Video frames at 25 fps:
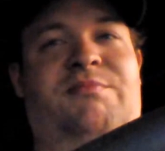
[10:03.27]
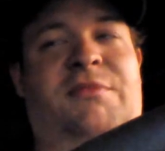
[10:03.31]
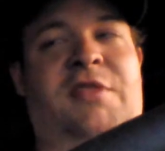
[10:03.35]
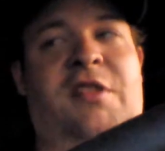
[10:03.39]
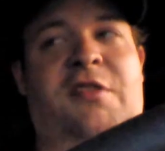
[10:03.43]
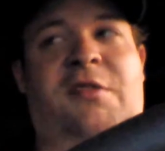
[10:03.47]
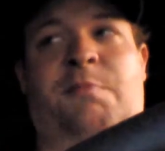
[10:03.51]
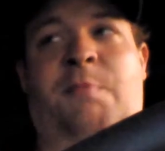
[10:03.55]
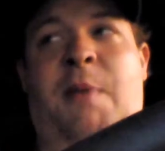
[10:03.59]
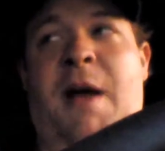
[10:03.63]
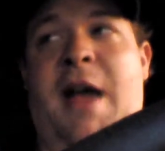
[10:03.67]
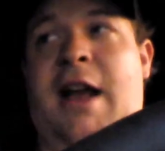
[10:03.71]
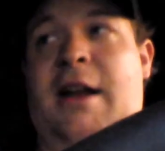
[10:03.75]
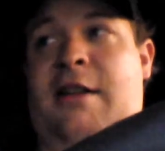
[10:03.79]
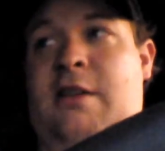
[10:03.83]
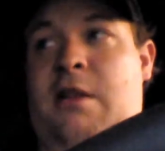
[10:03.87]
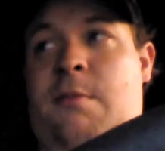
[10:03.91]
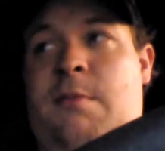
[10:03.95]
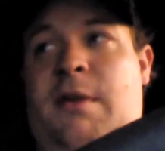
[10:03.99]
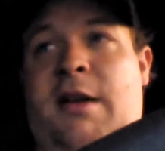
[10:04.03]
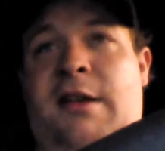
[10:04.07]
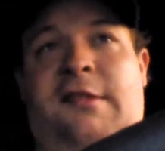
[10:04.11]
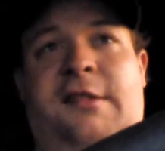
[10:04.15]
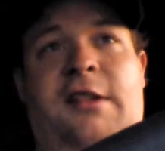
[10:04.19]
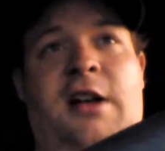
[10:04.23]
just packed
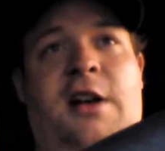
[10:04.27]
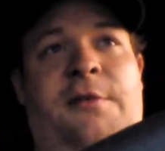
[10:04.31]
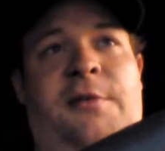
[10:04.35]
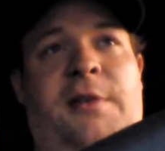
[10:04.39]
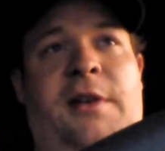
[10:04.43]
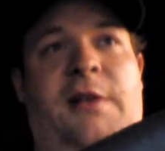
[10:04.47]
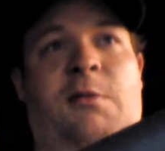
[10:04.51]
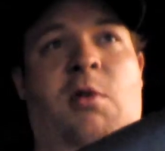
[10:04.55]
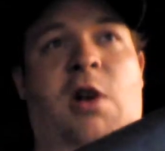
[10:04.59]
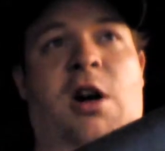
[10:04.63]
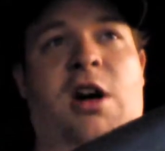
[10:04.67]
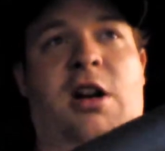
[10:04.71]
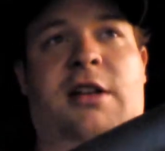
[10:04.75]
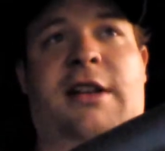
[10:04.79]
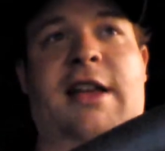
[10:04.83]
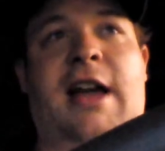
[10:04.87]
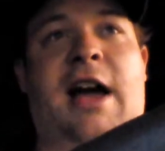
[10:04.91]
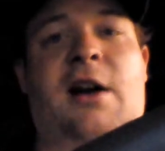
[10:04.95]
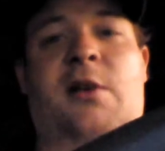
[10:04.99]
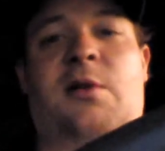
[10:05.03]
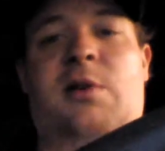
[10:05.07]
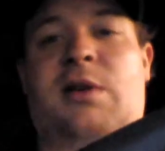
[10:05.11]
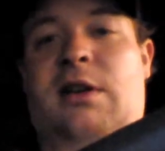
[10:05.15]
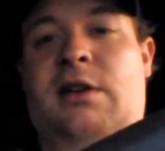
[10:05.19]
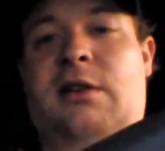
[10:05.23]
up my stuff and walked
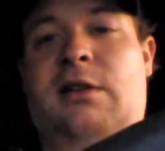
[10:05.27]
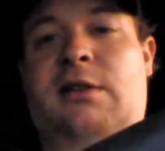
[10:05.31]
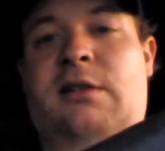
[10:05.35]
out.